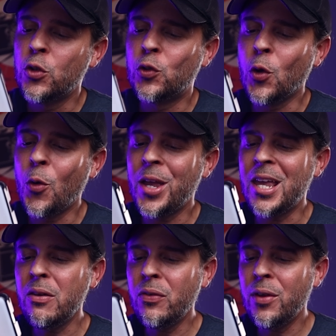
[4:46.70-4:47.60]
So
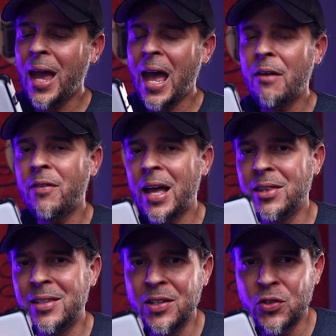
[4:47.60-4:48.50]
if you have
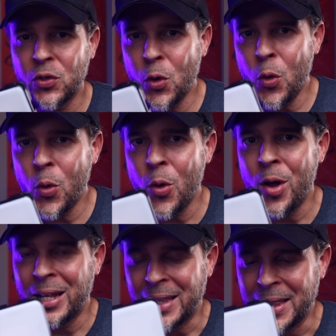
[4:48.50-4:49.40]
additional
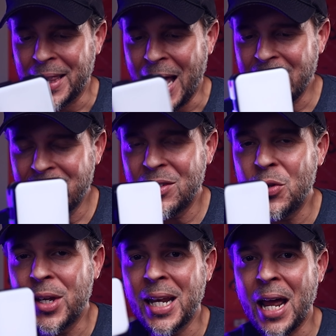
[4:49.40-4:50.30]
lights,
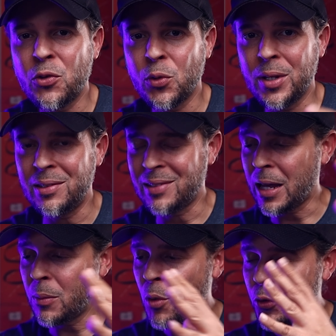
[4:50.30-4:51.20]
you can actually
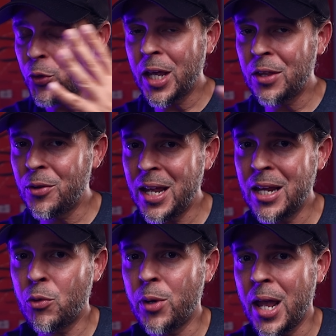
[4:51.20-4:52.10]
stack them all together
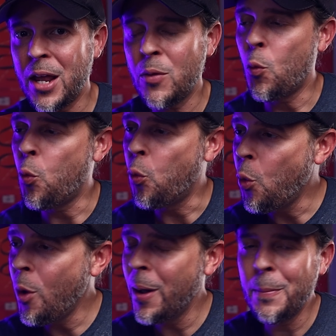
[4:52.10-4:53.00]
and create
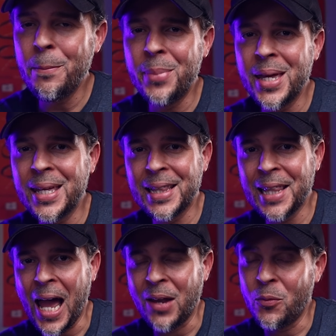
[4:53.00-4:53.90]
one big
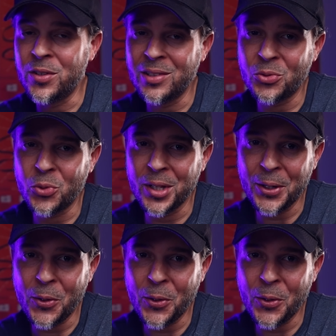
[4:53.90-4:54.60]
light, which is really